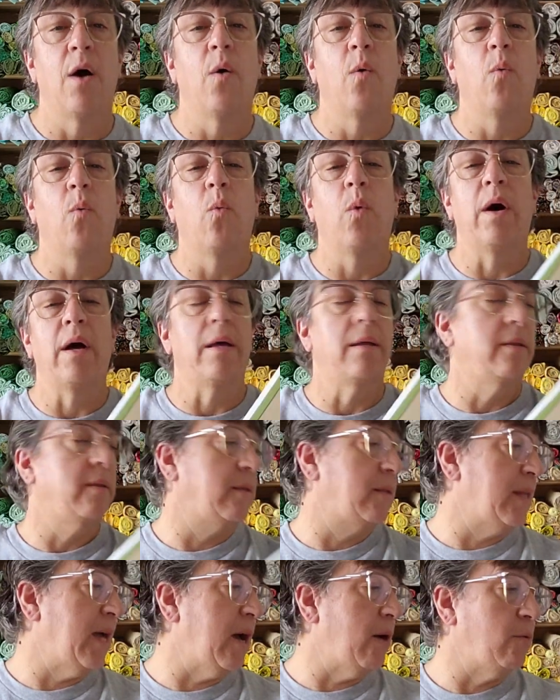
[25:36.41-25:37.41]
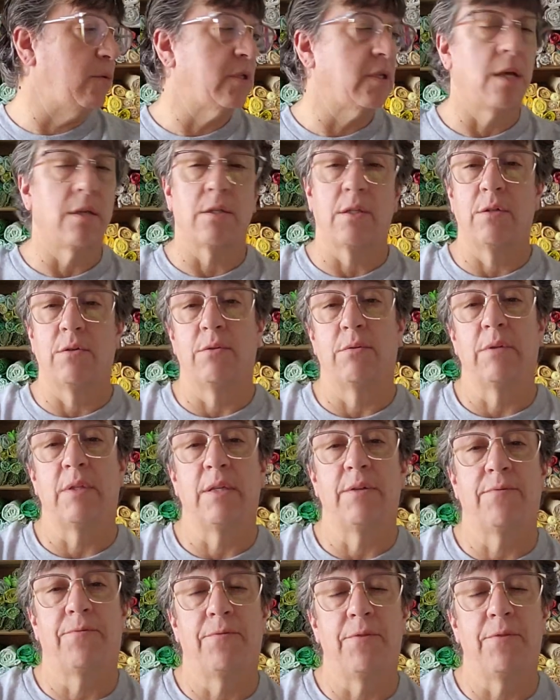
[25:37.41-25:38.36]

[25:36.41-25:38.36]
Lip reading: that was also, the